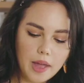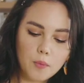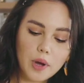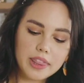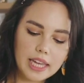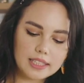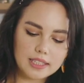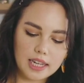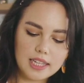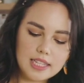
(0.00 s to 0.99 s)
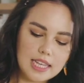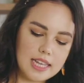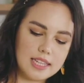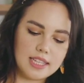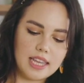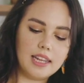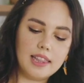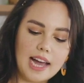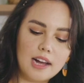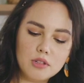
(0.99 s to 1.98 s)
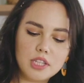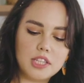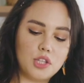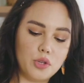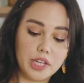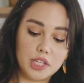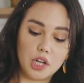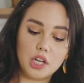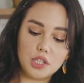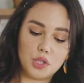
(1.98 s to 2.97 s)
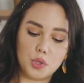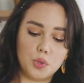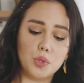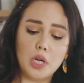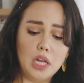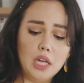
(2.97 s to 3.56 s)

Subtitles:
And what that does is it allows the soy sauce to